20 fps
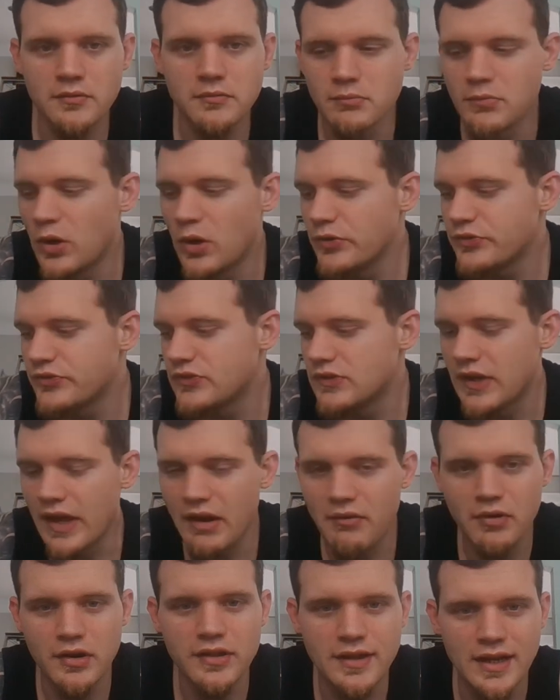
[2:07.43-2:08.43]
Most
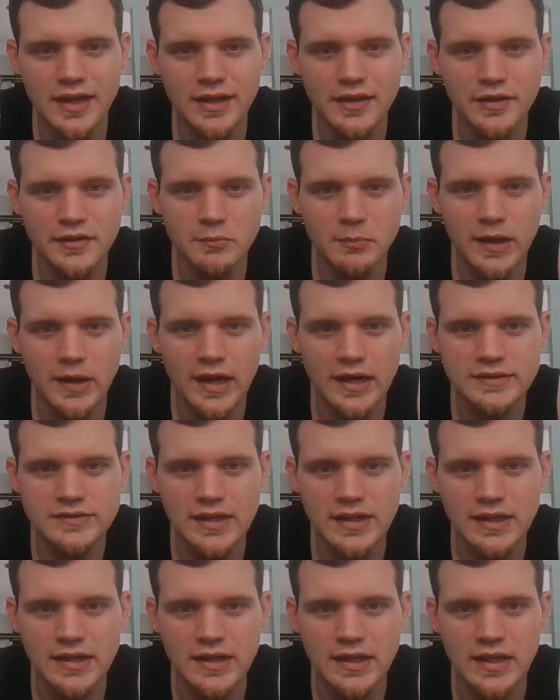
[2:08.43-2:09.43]
everything in this box
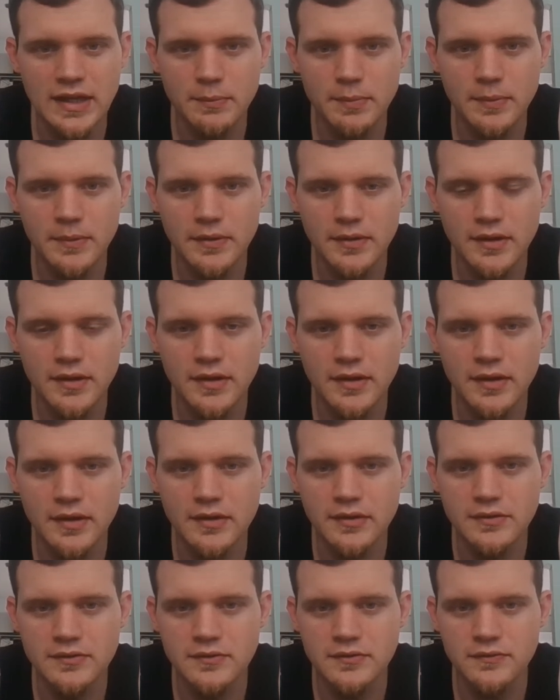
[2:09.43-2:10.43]
I keep
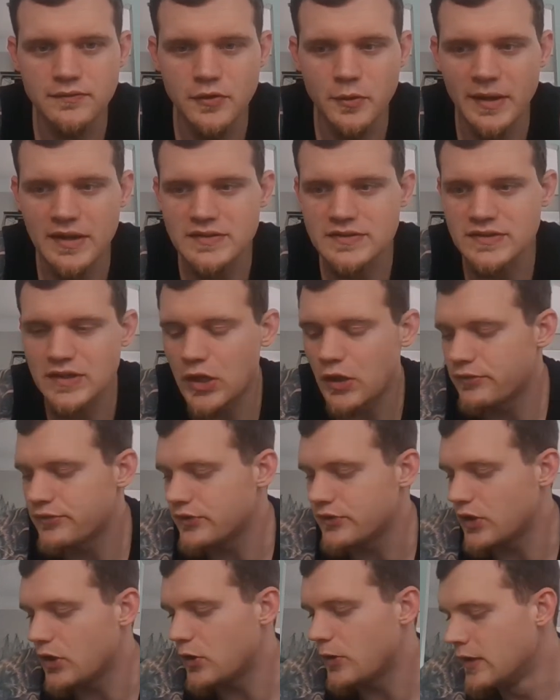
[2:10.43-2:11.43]
for myself.
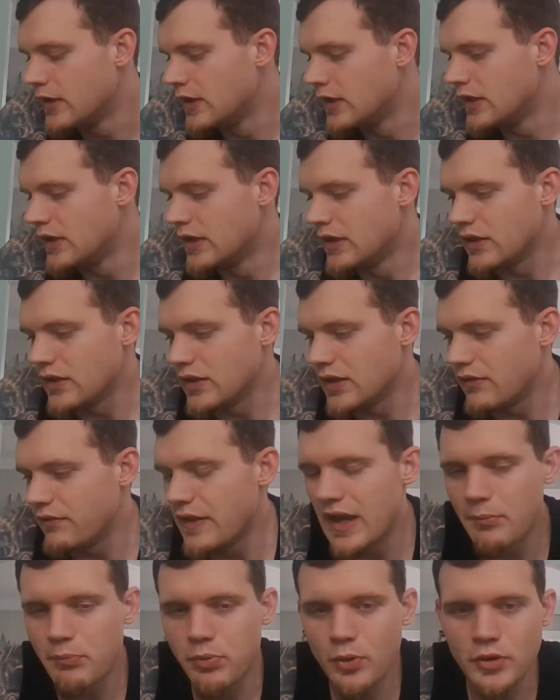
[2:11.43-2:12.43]
So love
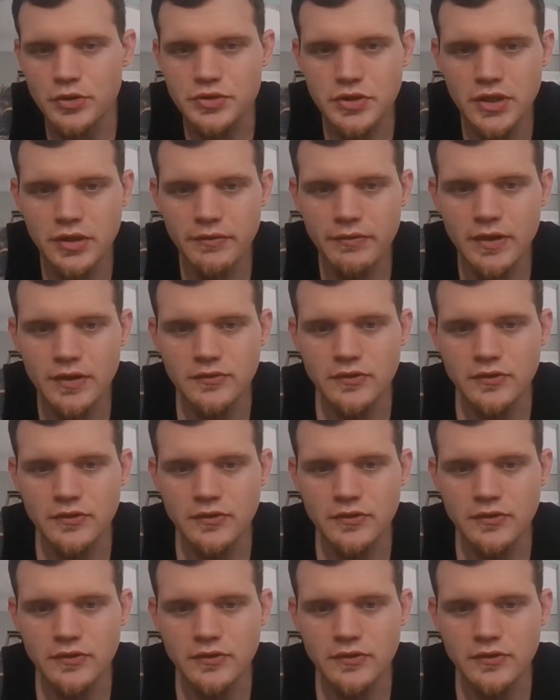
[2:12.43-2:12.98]
that portion of it.